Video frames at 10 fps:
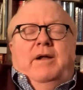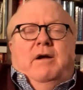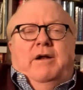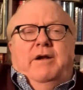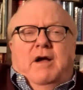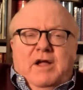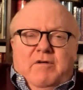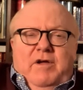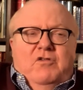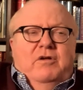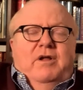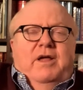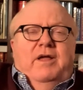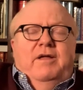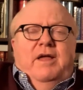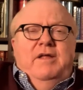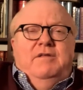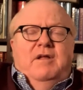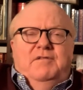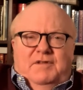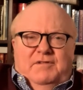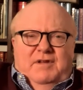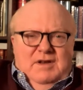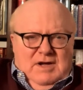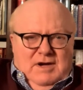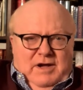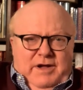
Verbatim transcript: And on Inauguration Day, 1869,